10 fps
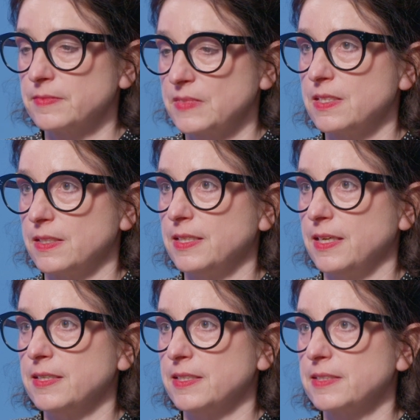
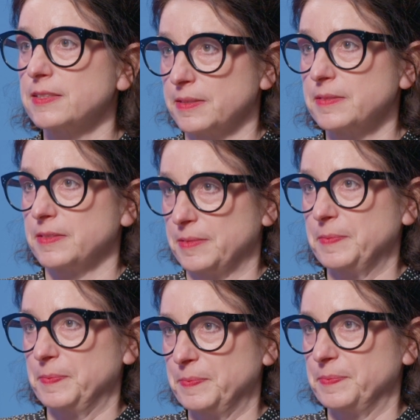filmmaker, and his
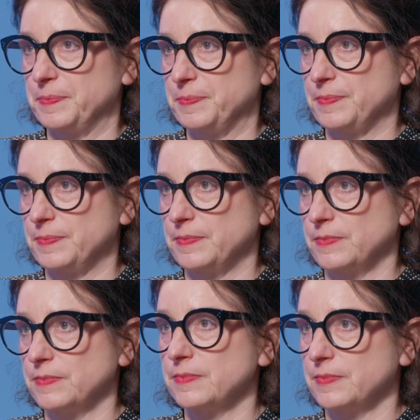Les Maîtres
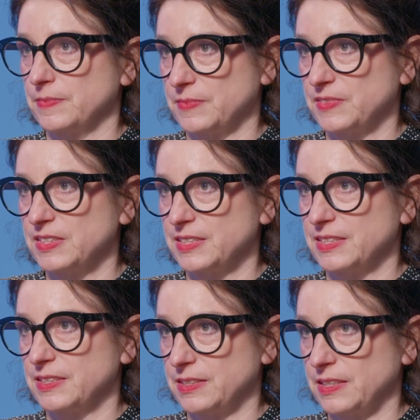Fous, the Mad
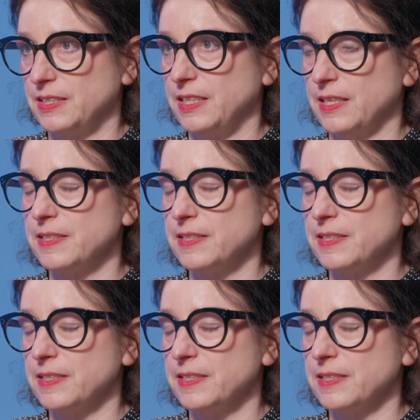Masters, which